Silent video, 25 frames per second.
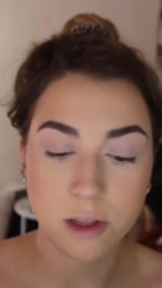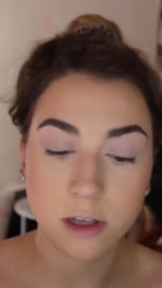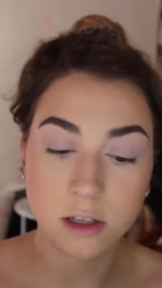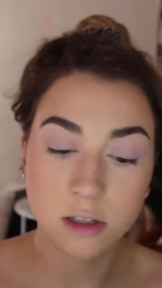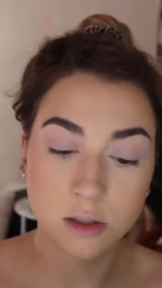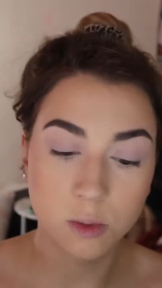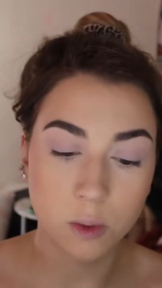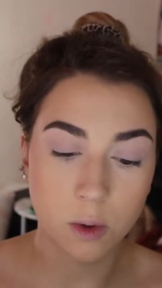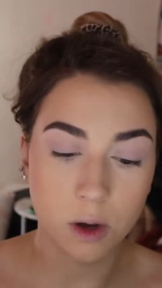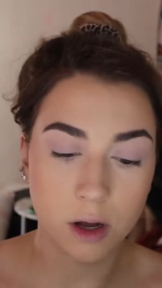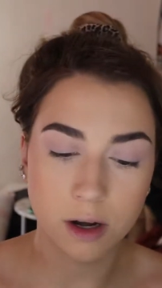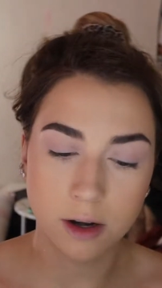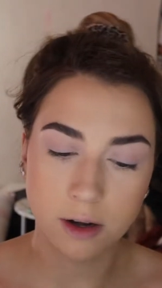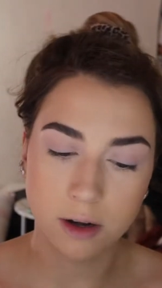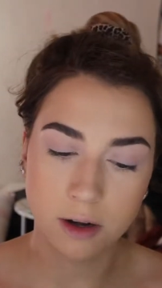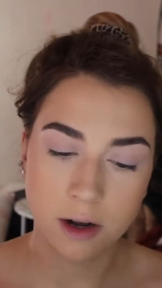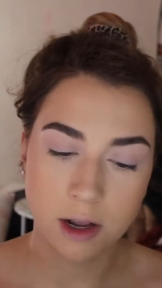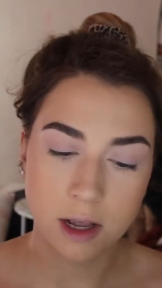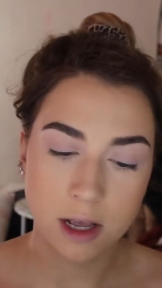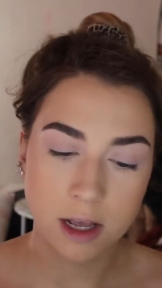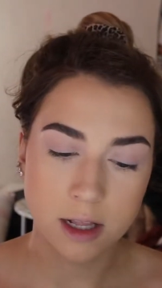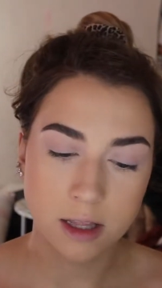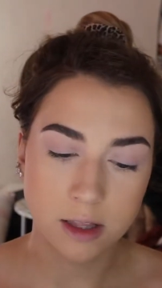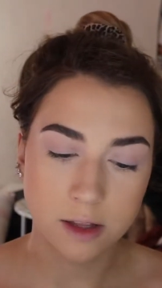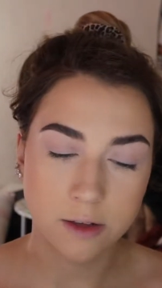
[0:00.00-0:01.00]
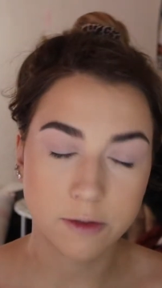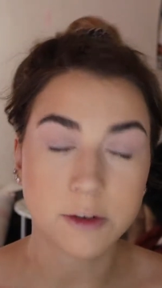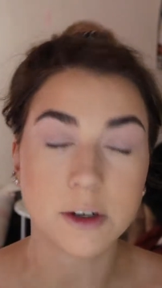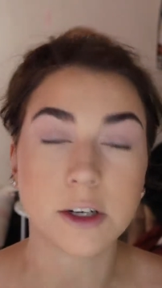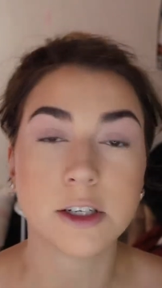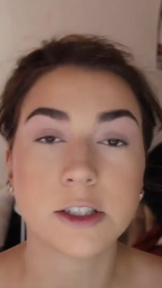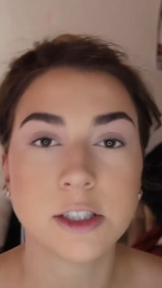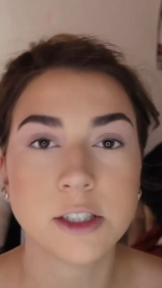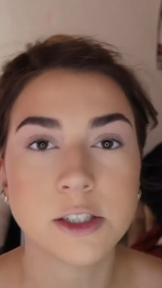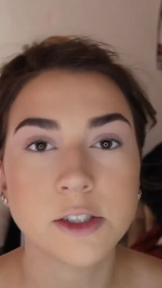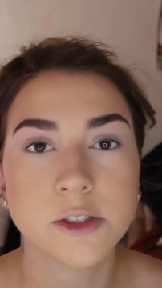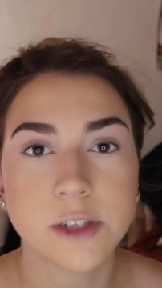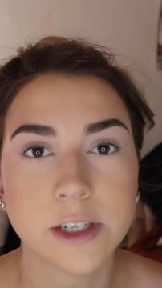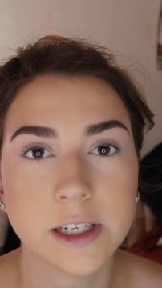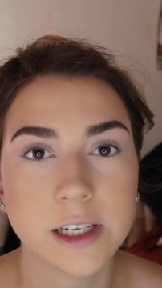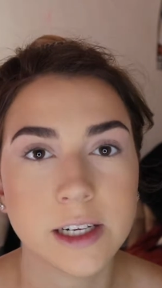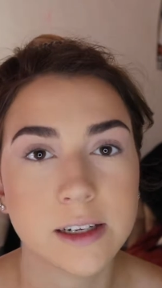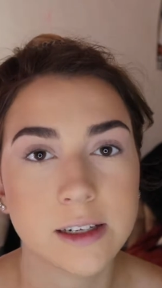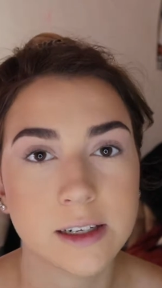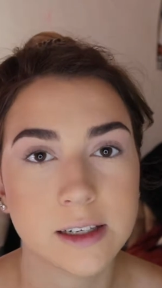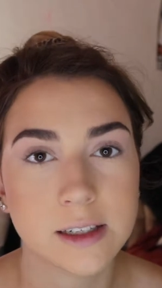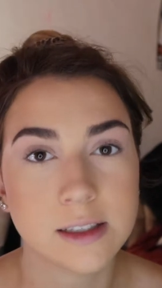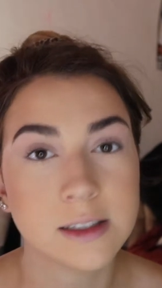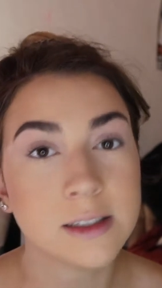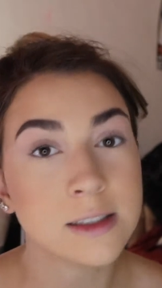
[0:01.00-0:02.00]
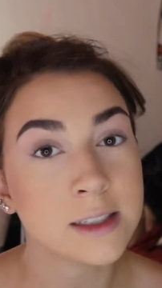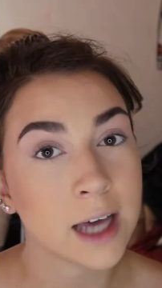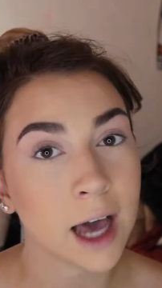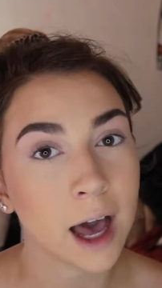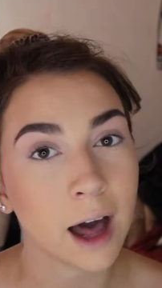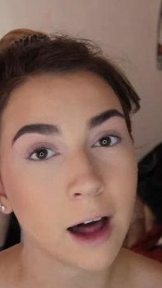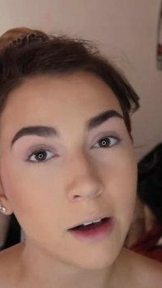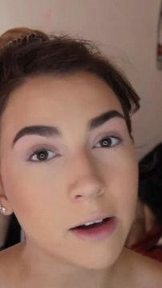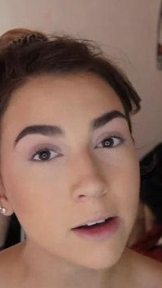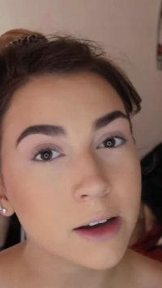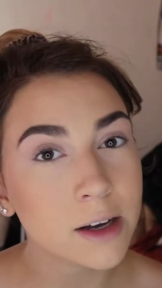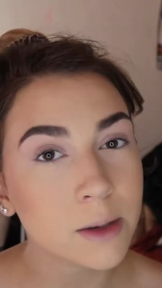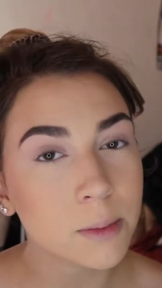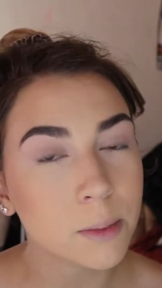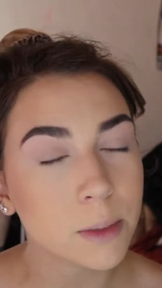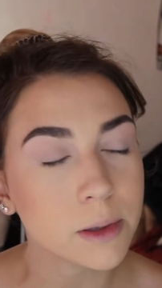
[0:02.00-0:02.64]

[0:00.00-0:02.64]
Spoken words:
this one the first ingredient is talc,